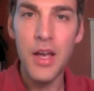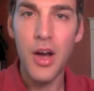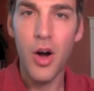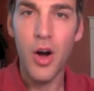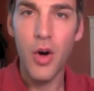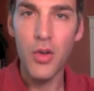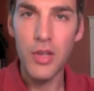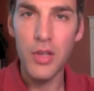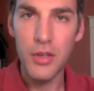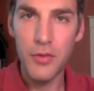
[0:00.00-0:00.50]

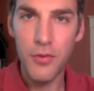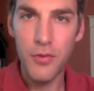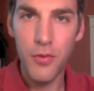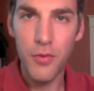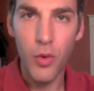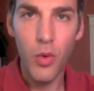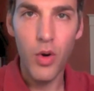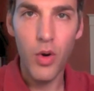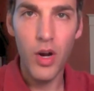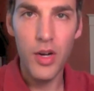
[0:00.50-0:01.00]
Only
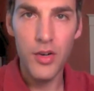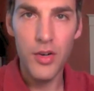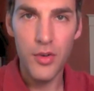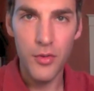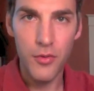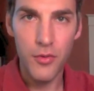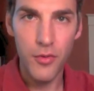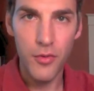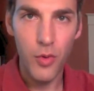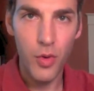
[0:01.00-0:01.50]

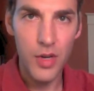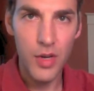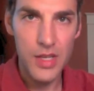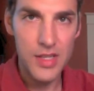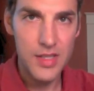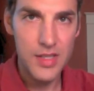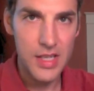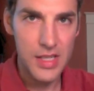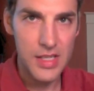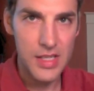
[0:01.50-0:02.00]

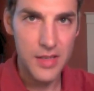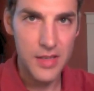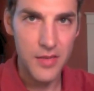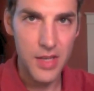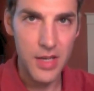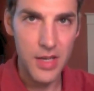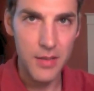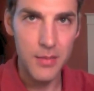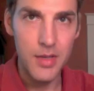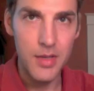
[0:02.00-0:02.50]
446 of
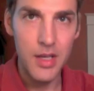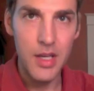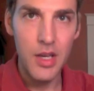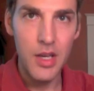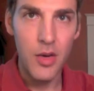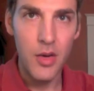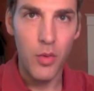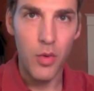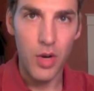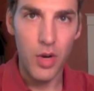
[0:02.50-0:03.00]
them
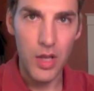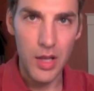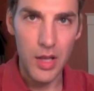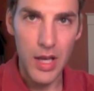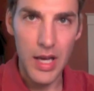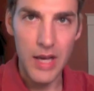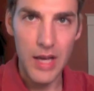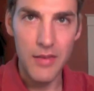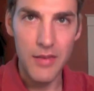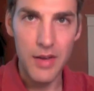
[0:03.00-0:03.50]
were
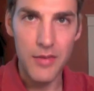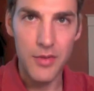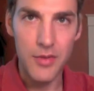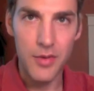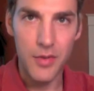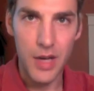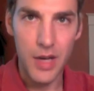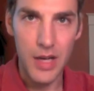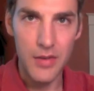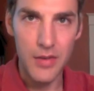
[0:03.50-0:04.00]
alive after
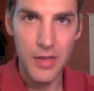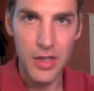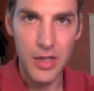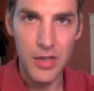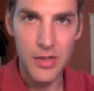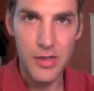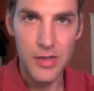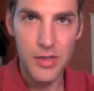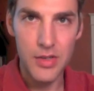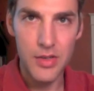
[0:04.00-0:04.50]
5
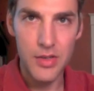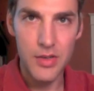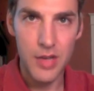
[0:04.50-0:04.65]
years.